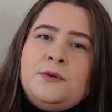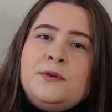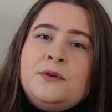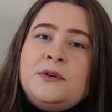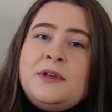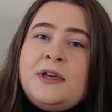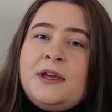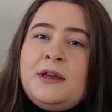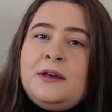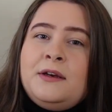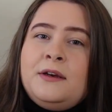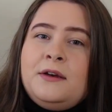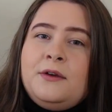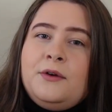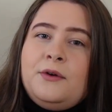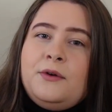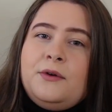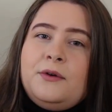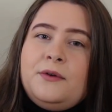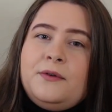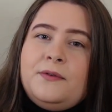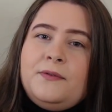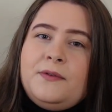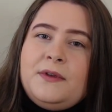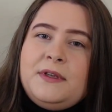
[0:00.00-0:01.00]
you can
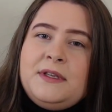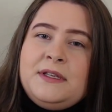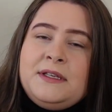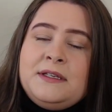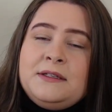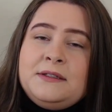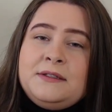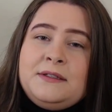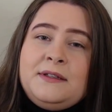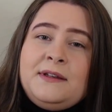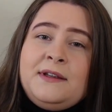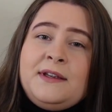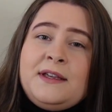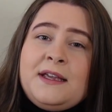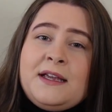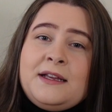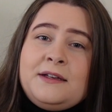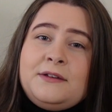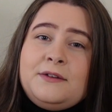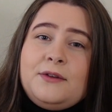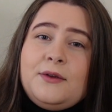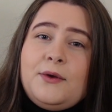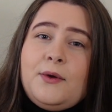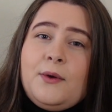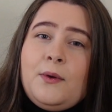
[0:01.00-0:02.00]
easily
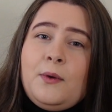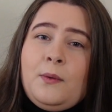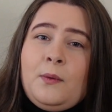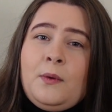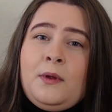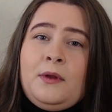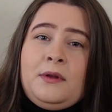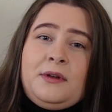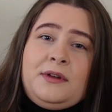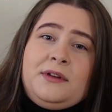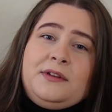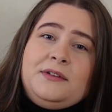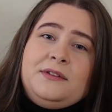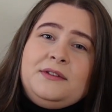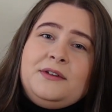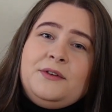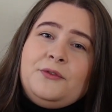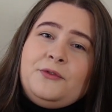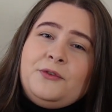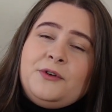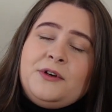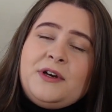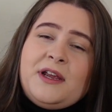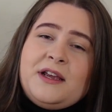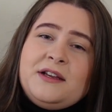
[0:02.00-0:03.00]
get all the
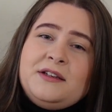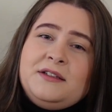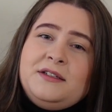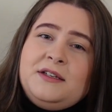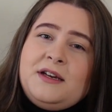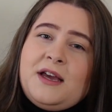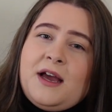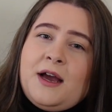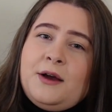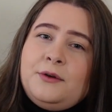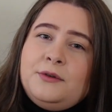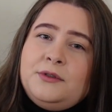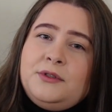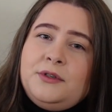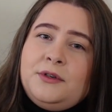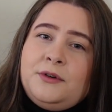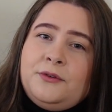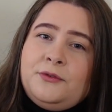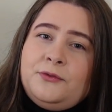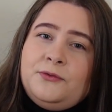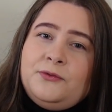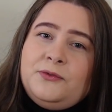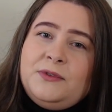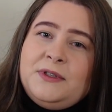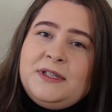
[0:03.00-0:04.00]
foundation out
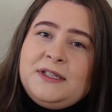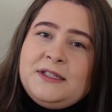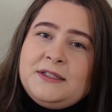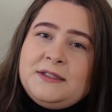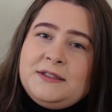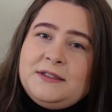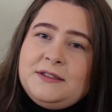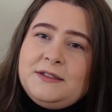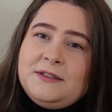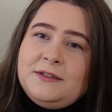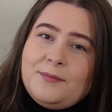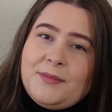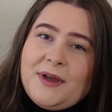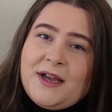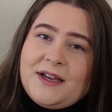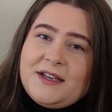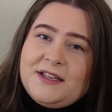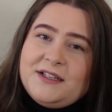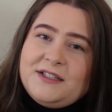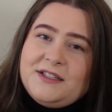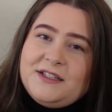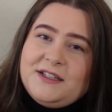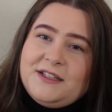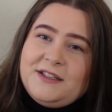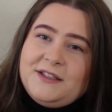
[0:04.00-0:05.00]
of this
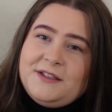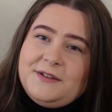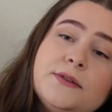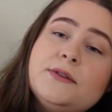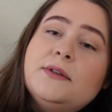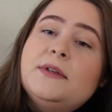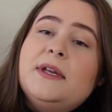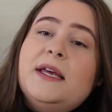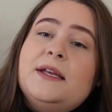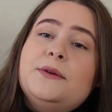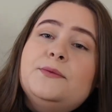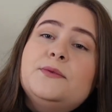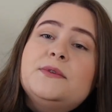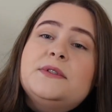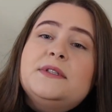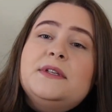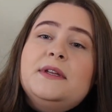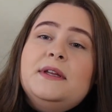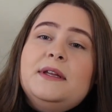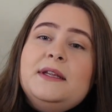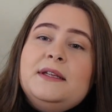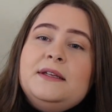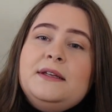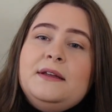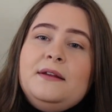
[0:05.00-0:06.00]
packaging. So that was a
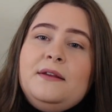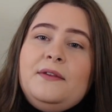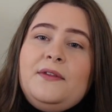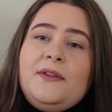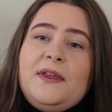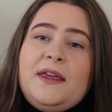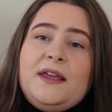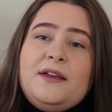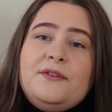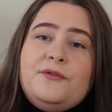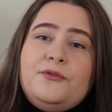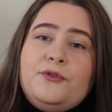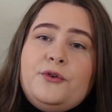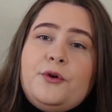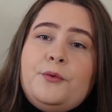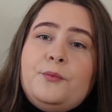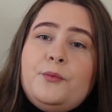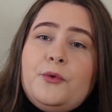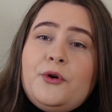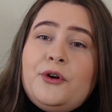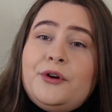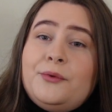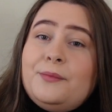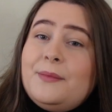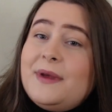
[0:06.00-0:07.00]
little thing from
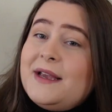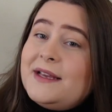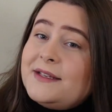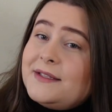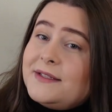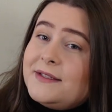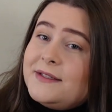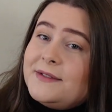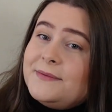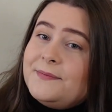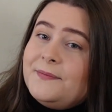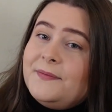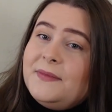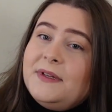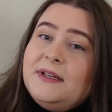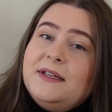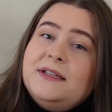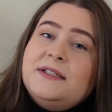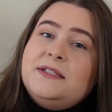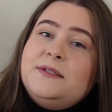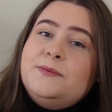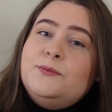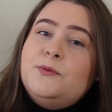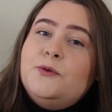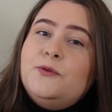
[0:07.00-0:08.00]
Hermès.
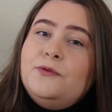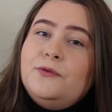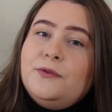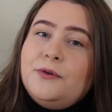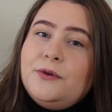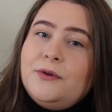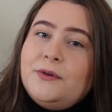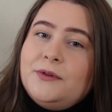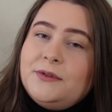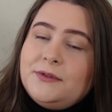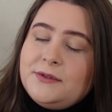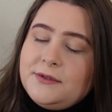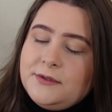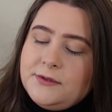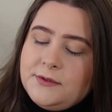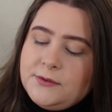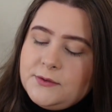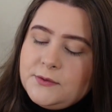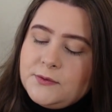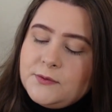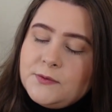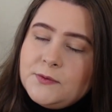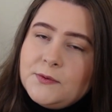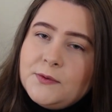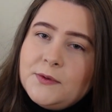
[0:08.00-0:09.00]
Let's move on
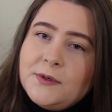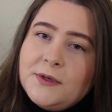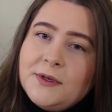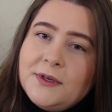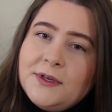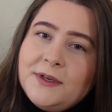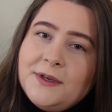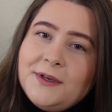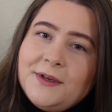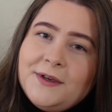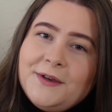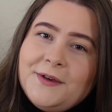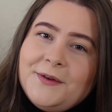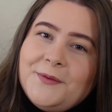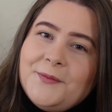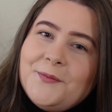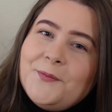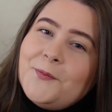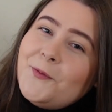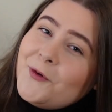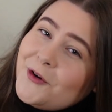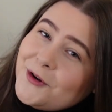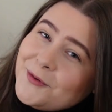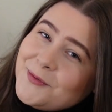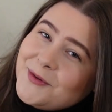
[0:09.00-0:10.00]
to
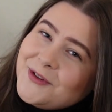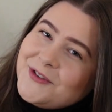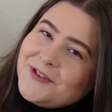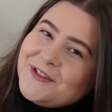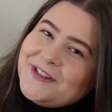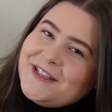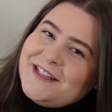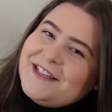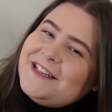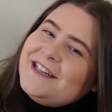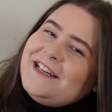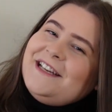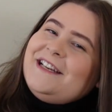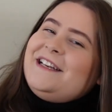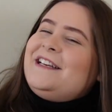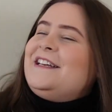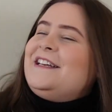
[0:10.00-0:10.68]
more beauty.